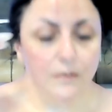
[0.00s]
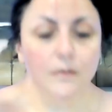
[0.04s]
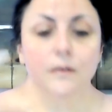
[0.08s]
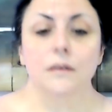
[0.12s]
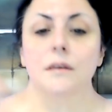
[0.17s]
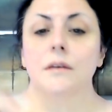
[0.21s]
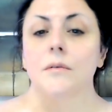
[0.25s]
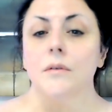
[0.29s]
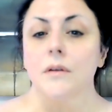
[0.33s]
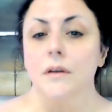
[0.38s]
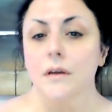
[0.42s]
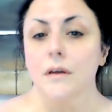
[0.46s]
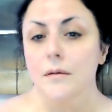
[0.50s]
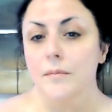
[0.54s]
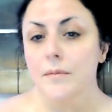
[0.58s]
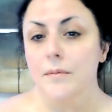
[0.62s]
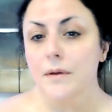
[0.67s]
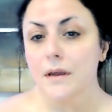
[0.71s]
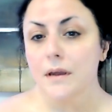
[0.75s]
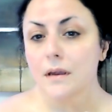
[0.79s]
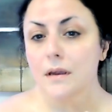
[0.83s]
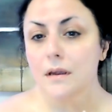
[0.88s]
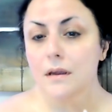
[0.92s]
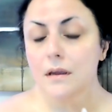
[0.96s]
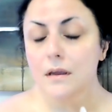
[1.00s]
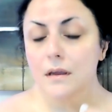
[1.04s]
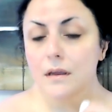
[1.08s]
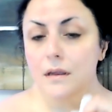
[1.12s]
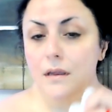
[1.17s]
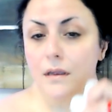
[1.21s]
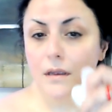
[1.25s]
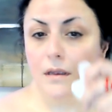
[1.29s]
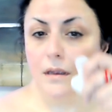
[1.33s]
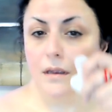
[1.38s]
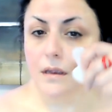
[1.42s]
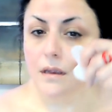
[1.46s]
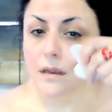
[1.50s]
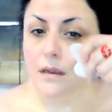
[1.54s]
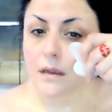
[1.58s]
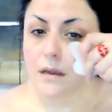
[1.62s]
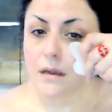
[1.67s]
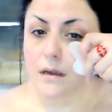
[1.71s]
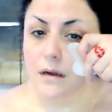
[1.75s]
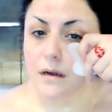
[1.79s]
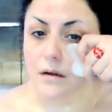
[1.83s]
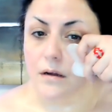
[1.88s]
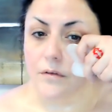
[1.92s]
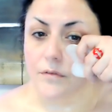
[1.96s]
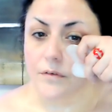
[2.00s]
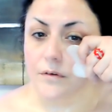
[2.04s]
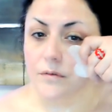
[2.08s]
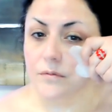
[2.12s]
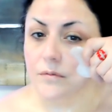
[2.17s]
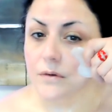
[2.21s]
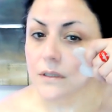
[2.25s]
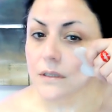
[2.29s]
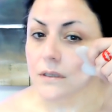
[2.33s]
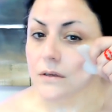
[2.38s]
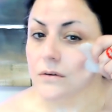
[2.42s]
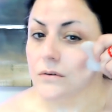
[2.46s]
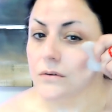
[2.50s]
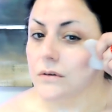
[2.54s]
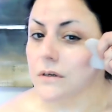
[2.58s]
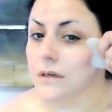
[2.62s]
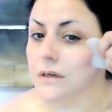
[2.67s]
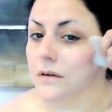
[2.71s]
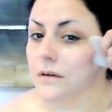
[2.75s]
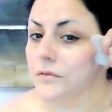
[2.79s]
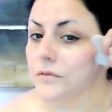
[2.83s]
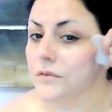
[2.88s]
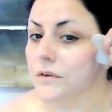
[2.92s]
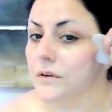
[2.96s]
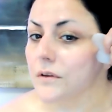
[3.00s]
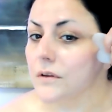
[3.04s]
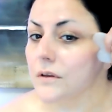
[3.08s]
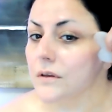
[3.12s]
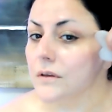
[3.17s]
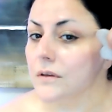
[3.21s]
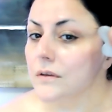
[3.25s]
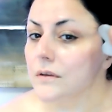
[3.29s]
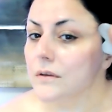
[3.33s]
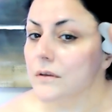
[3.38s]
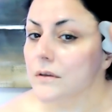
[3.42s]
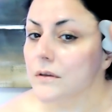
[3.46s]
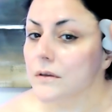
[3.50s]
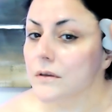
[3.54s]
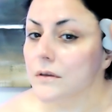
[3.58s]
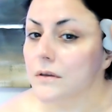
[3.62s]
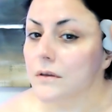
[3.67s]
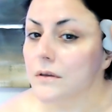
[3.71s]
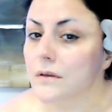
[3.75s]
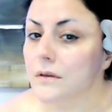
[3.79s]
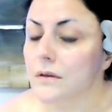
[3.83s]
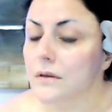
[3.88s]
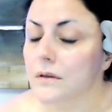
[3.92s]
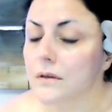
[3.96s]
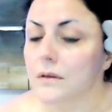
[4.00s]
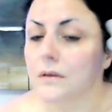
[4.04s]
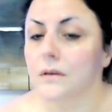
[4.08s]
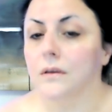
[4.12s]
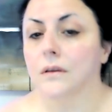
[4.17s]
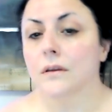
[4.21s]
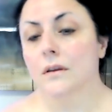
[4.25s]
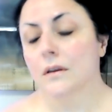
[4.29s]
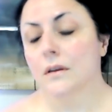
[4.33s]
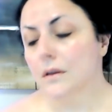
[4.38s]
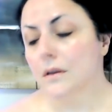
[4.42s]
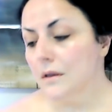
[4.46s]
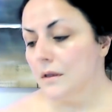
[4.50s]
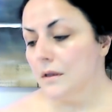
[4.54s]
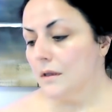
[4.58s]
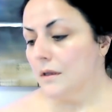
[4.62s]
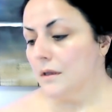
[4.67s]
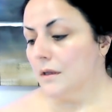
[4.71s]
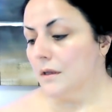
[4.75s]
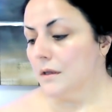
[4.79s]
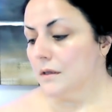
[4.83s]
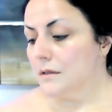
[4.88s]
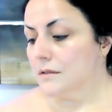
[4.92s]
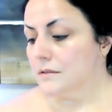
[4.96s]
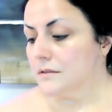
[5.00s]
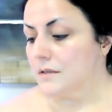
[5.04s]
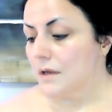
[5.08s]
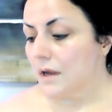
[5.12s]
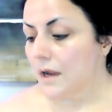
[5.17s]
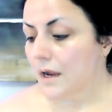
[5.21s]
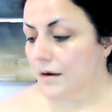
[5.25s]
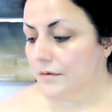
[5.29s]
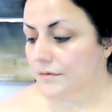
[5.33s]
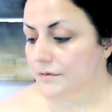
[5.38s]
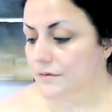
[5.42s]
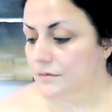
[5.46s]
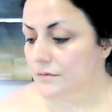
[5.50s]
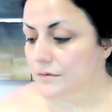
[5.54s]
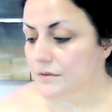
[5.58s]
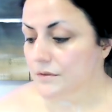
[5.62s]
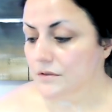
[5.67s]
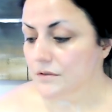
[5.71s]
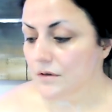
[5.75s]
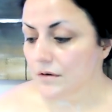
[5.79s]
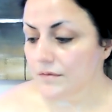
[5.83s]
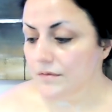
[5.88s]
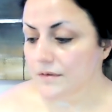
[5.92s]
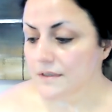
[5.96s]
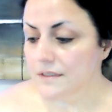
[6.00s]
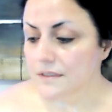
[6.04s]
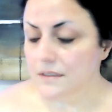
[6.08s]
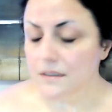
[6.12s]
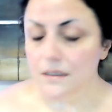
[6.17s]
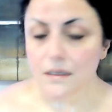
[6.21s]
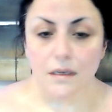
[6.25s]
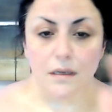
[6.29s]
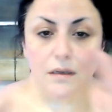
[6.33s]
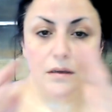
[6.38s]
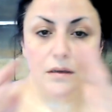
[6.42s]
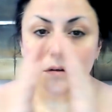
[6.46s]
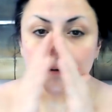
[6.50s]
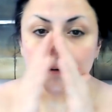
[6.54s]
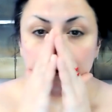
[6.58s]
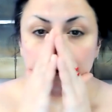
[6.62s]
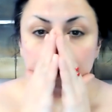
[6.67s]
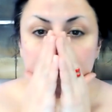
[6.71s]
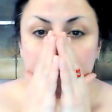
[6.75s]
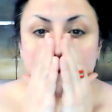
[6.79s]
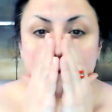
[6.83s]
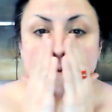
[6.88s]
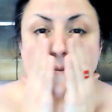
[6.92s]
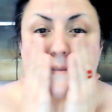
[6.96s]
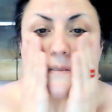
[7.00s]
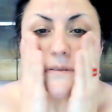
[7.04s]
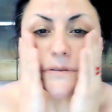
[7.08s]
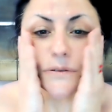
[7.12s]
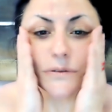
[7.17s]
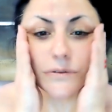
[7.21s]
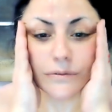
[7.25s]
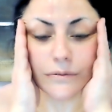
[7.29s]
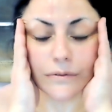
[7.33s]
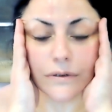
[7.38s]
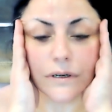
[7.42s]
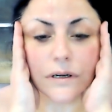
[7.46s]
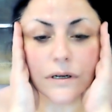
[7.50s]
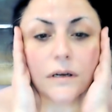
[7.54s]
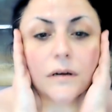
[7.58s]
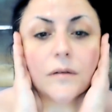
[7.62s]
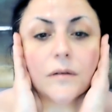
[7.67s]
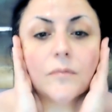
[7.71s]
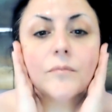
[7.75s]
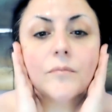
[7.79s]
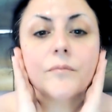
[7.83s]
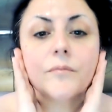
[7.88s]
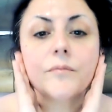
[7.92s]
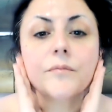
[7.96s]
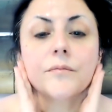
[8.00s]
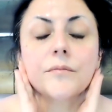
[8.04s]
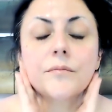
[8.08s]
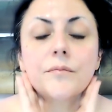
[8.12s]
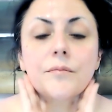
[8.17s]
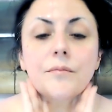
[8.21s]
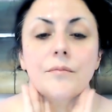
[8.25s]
you want to go back. I feel really good after this. So afterwards, obviously, you're going to,